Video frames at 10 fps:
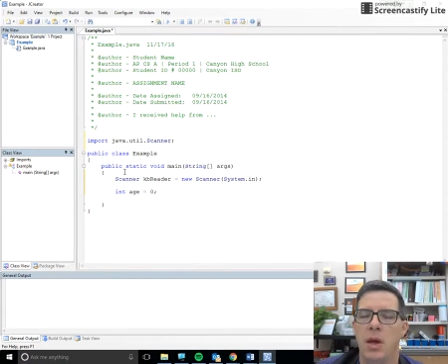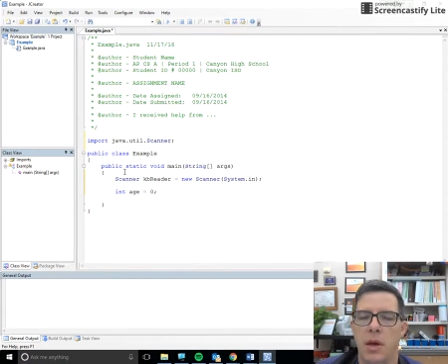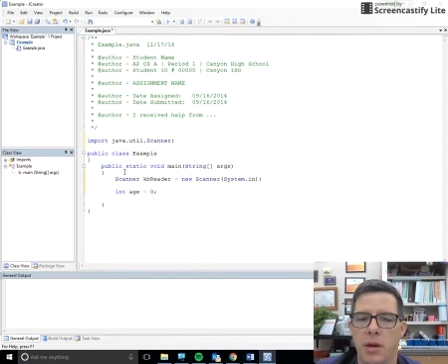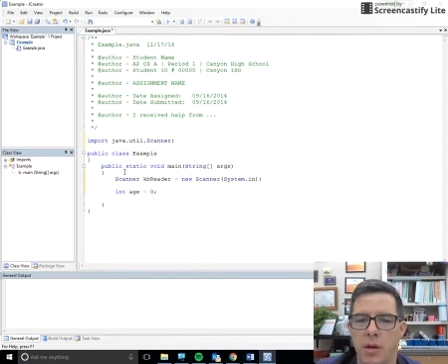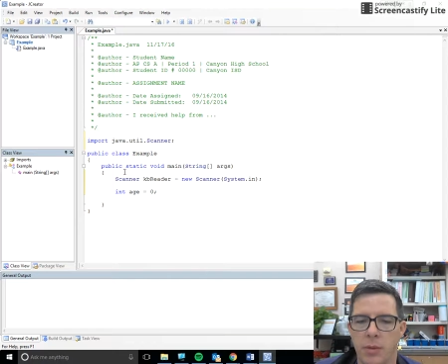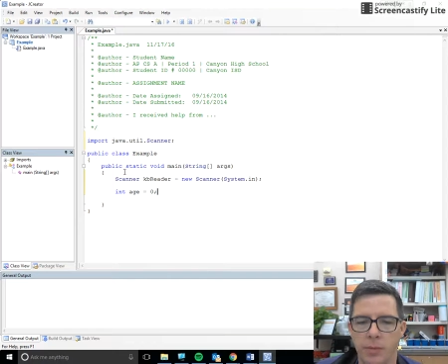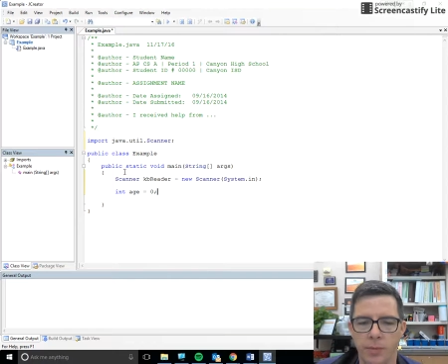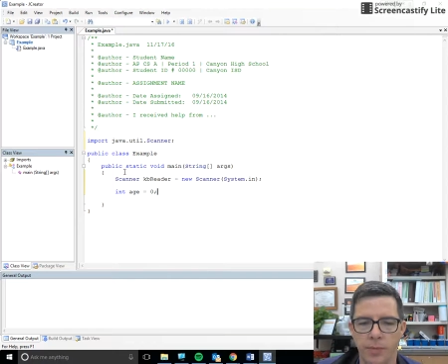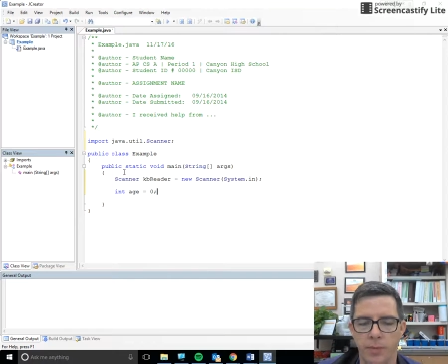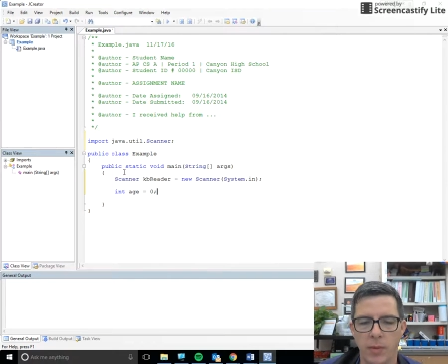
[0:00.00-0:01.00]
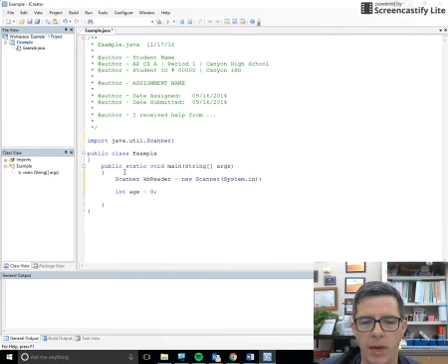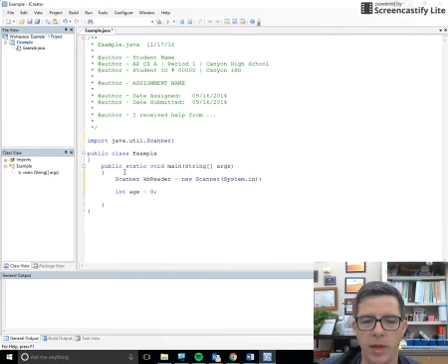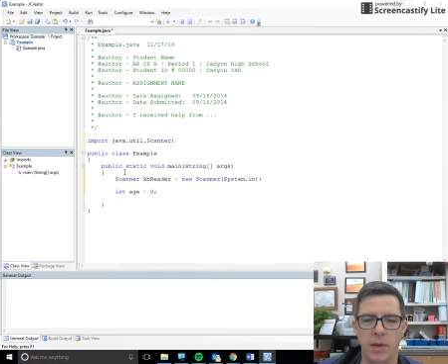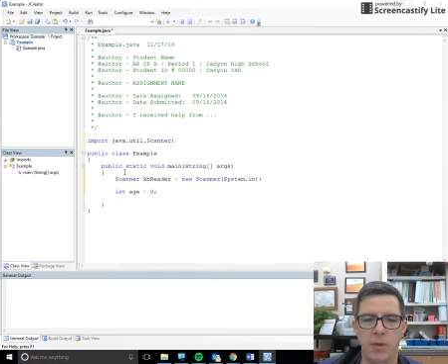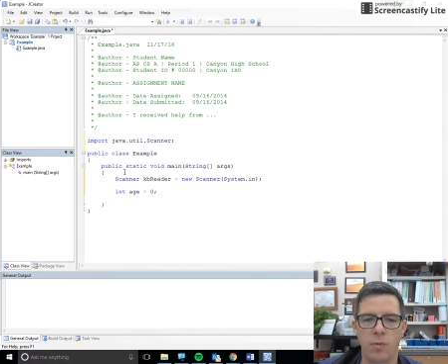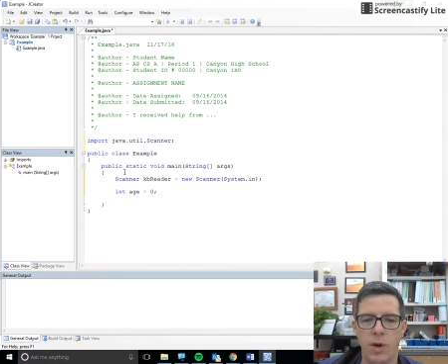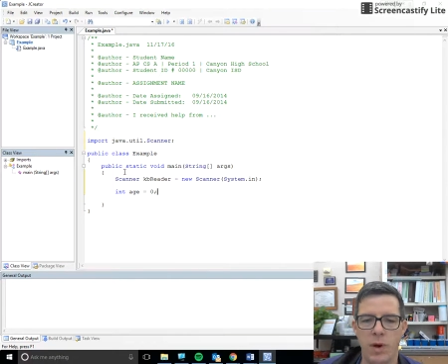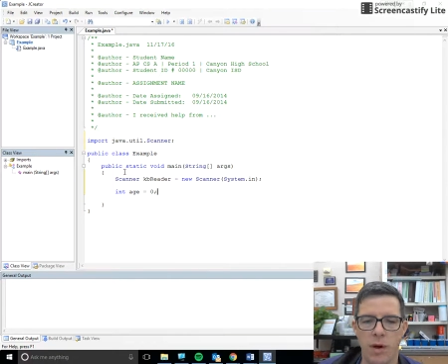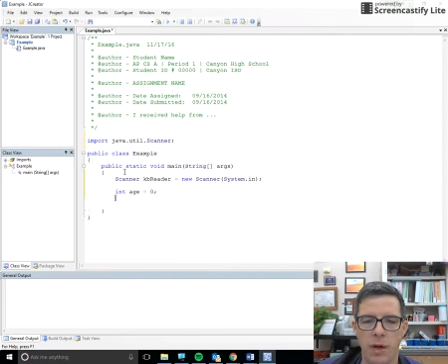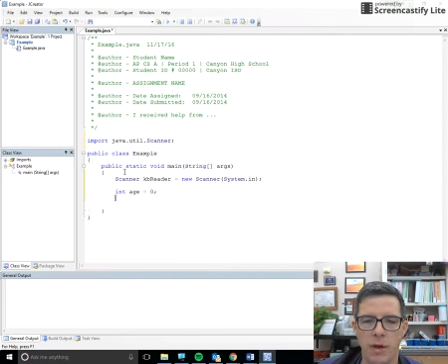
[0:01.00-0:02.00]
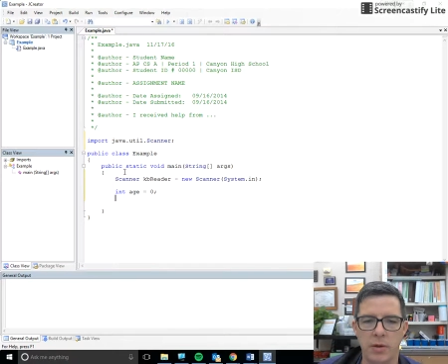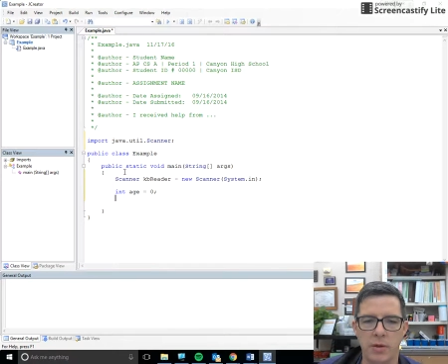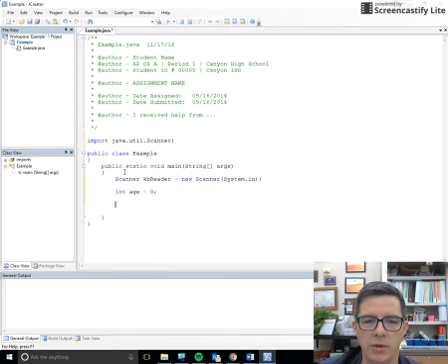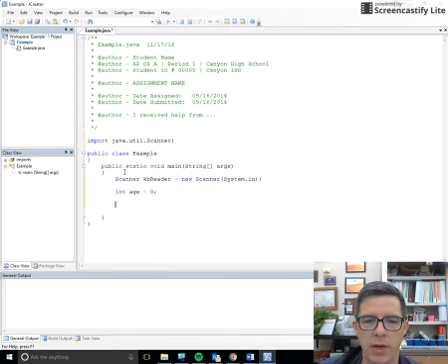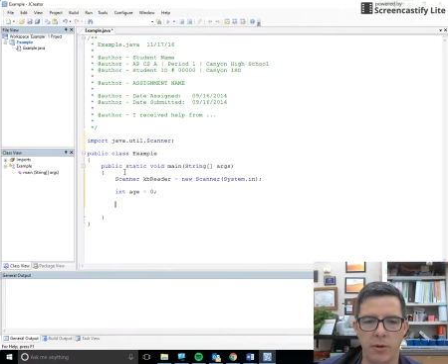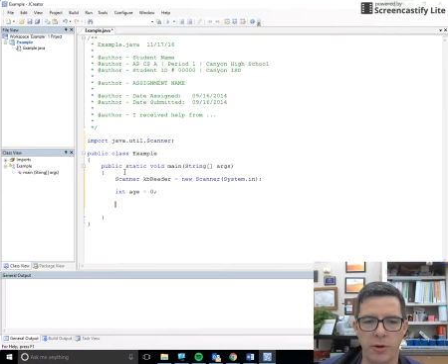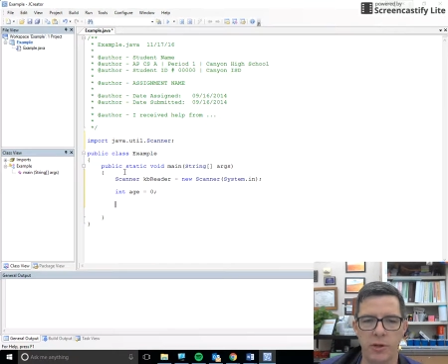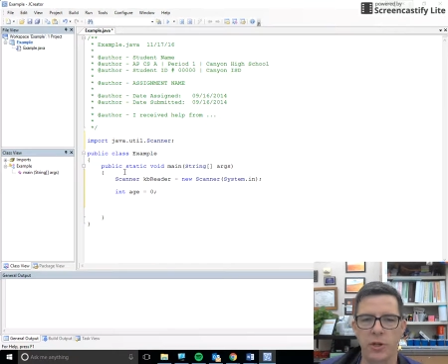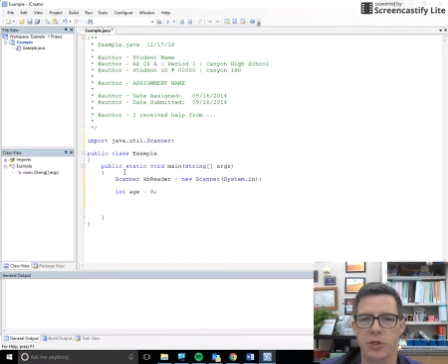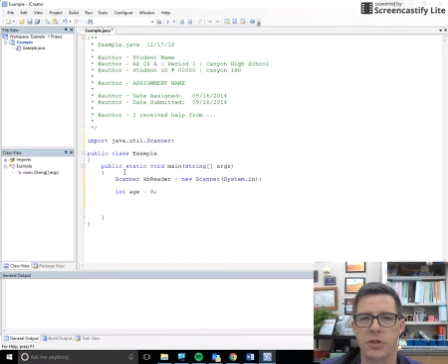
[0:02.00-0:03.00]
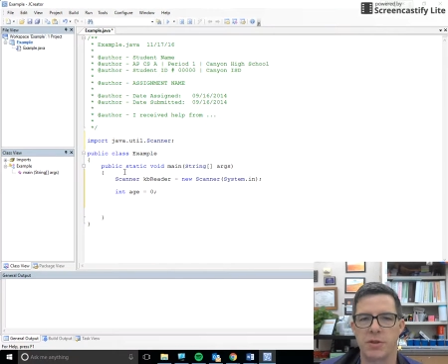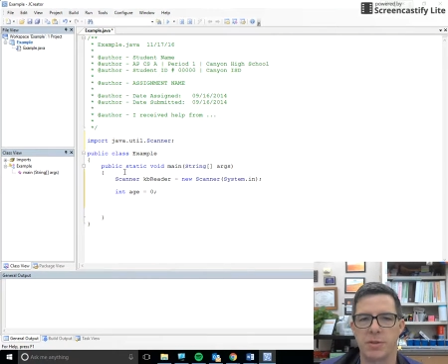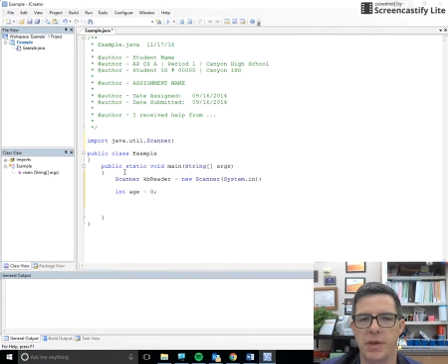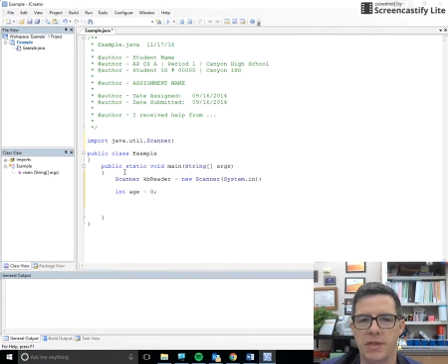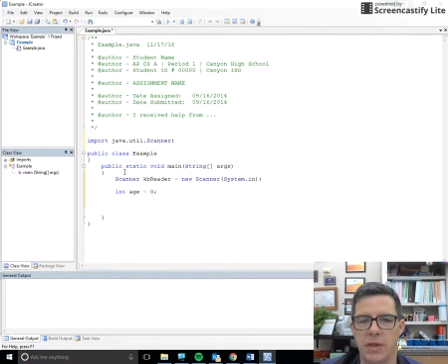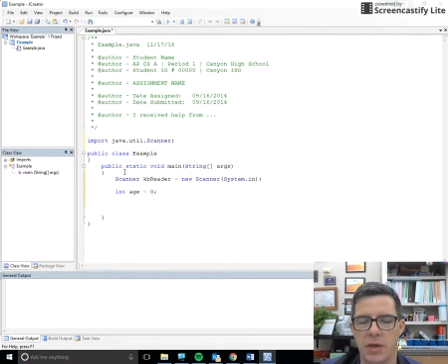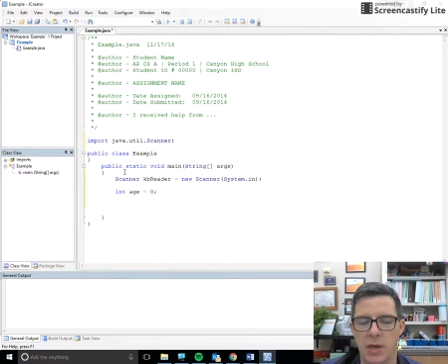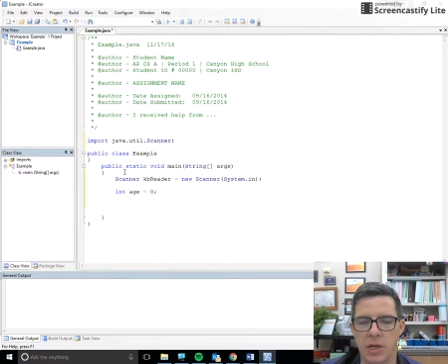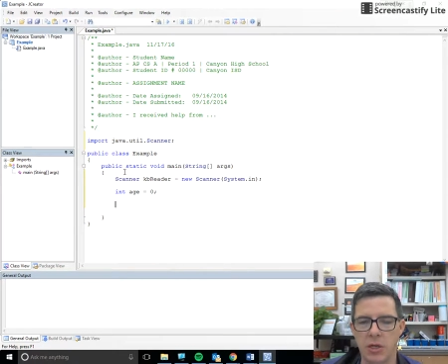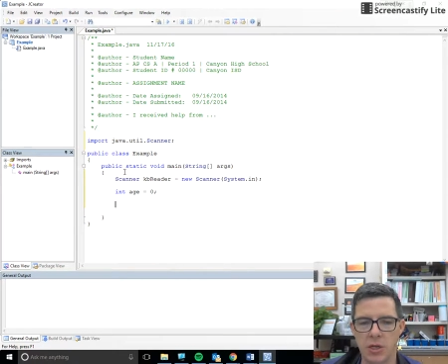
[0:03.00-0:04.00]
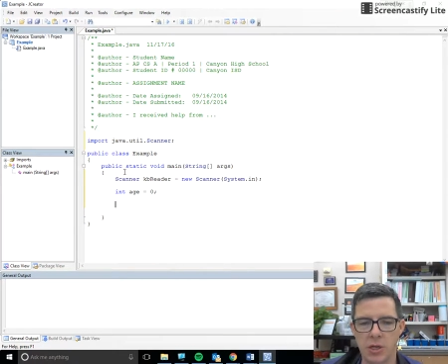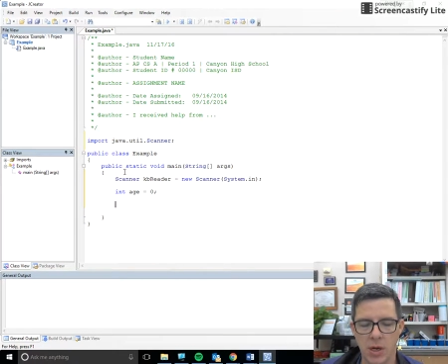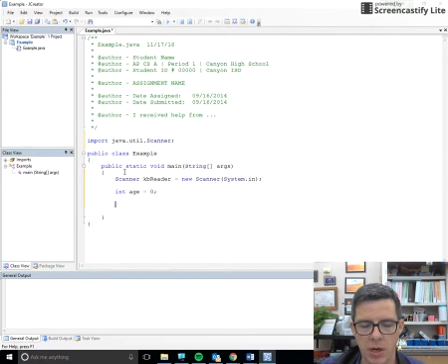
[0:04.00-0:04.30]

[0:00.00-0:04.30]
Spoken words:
Uh, and then we are going to do some calculations based on age.